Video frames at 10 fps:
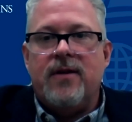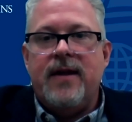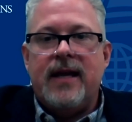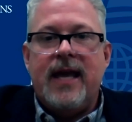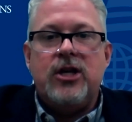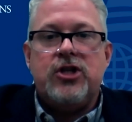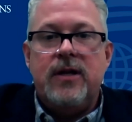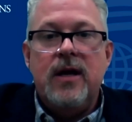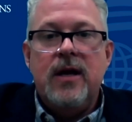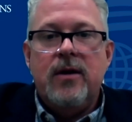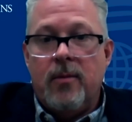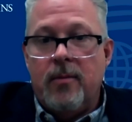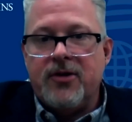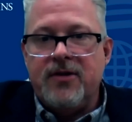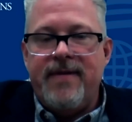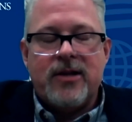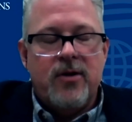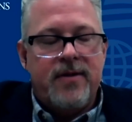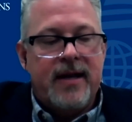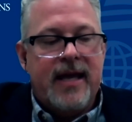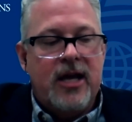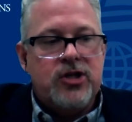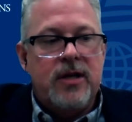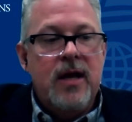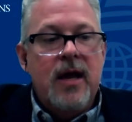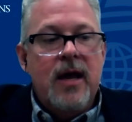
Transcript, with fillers: authentication or multi factor authentication.